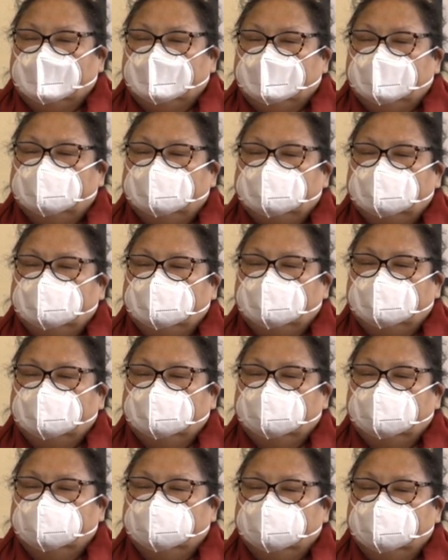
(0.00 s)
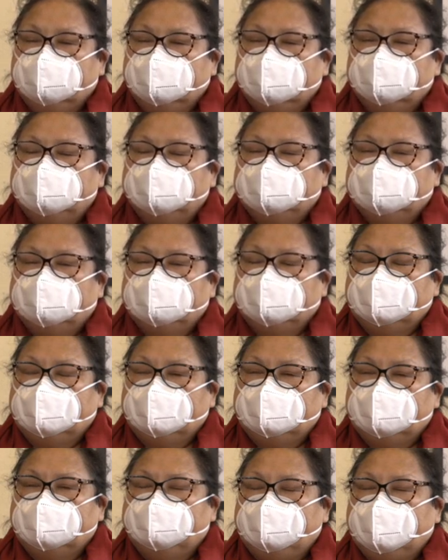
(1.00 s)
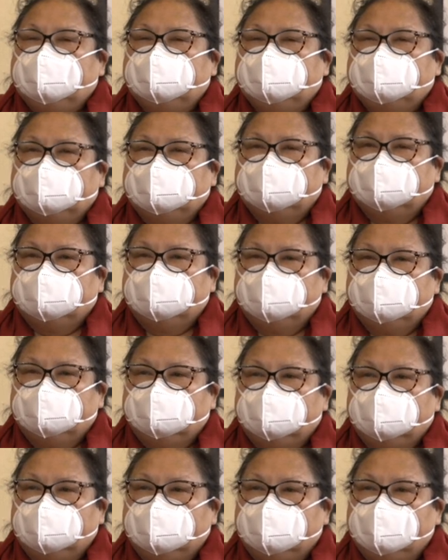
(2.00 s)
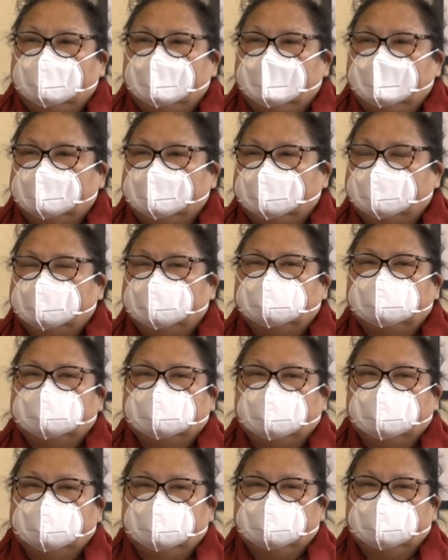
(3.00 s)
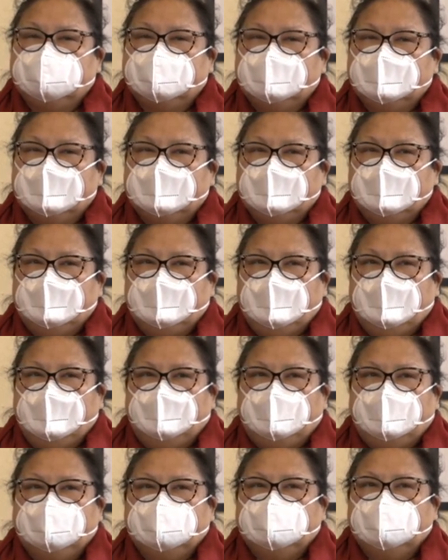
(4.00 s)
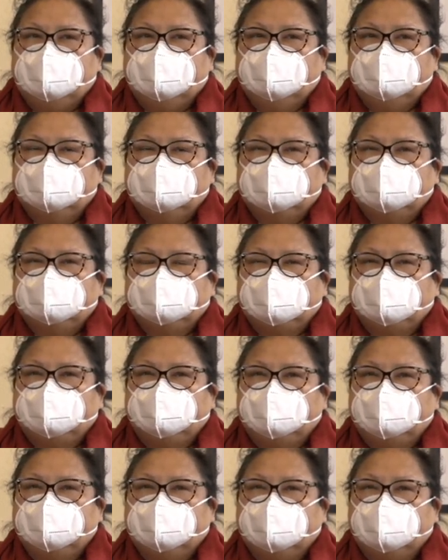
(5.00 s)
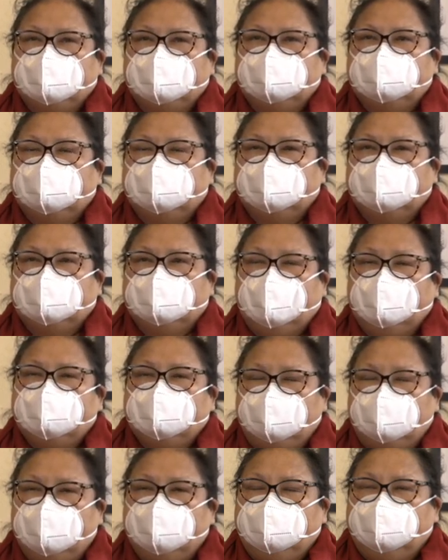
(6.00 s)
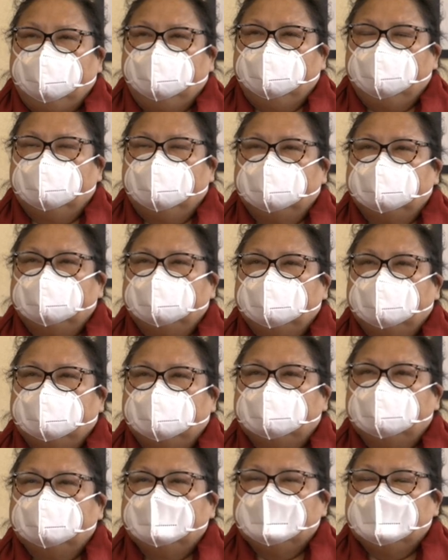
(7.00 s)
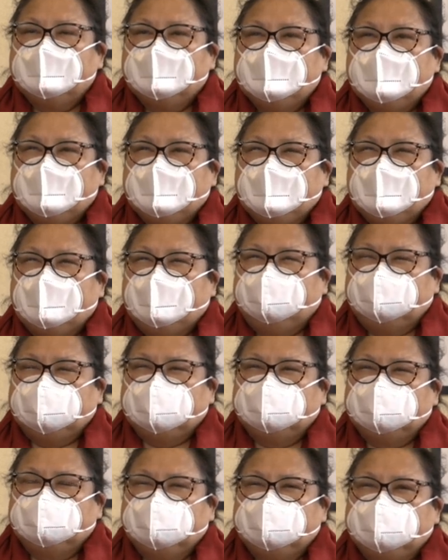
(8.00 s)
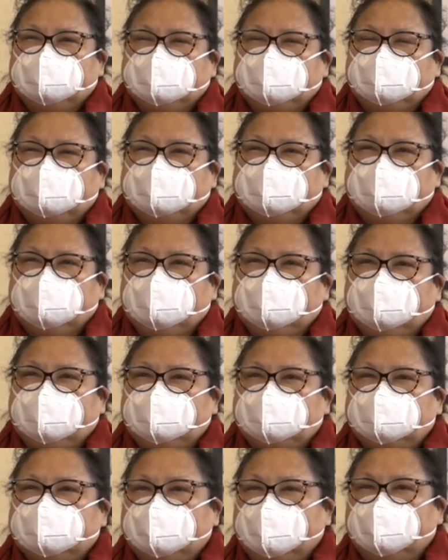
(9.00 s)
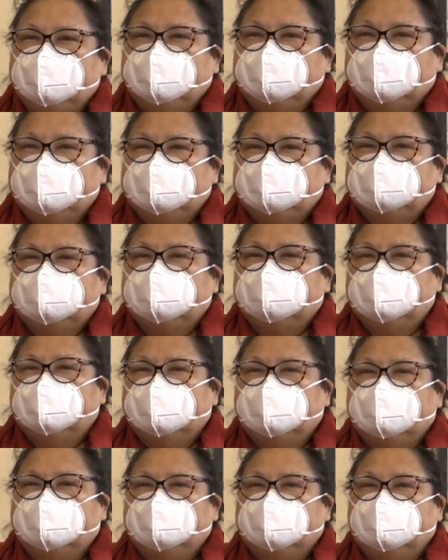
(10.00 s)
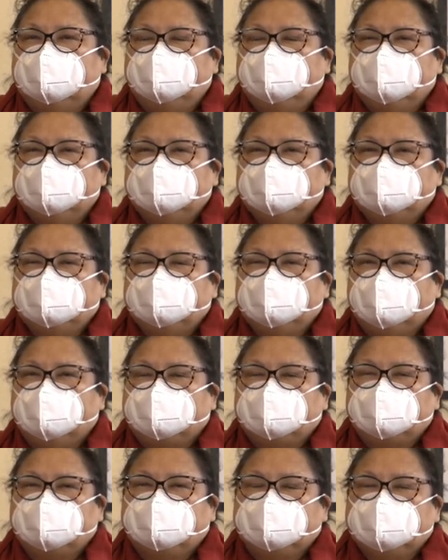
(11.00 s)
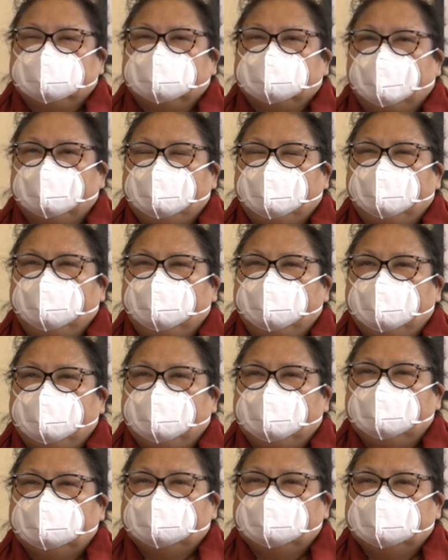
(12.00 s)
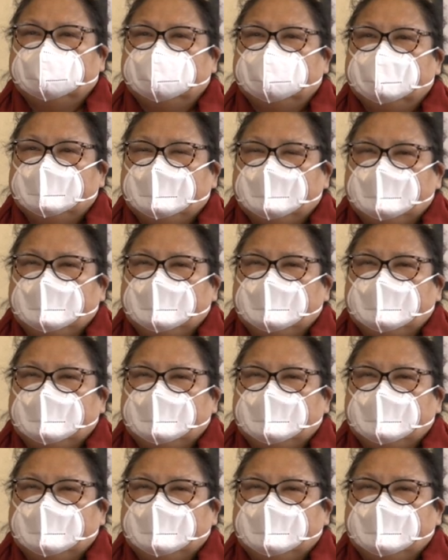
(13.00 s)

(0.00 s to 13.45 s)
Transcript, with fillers: using herbs and Indian medicine during this time. My lungs were really, uh, I had pneumonia, of course, and I was supposed to be taking steroids, and the emergency doctor had prescribed it for me, and I said